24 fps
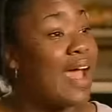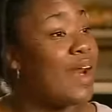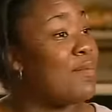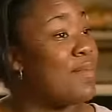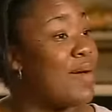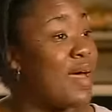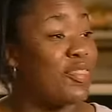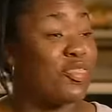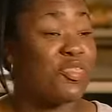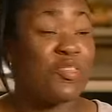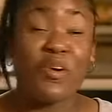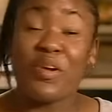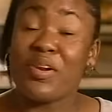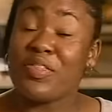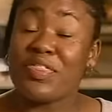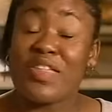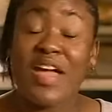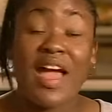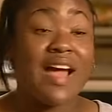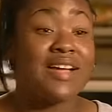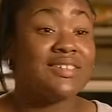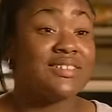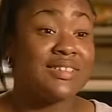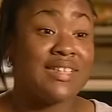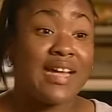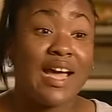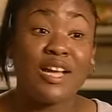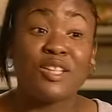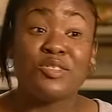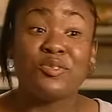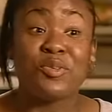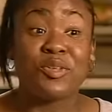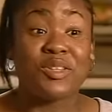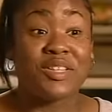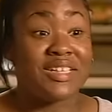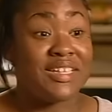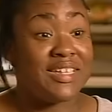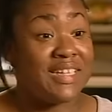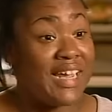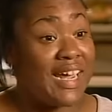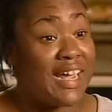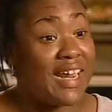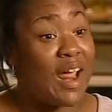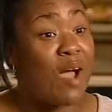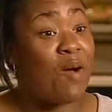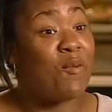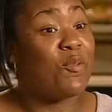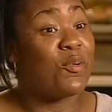got about $30,000 worth of
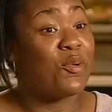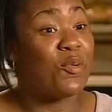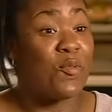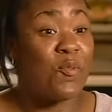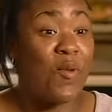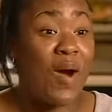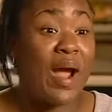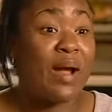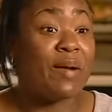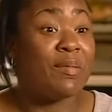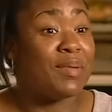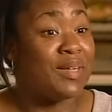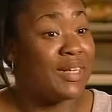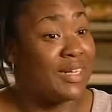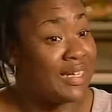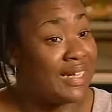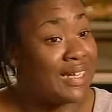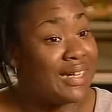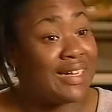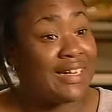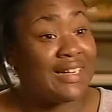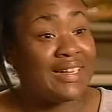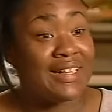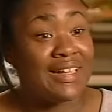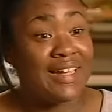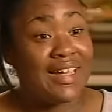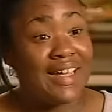debt I want to wipe clean.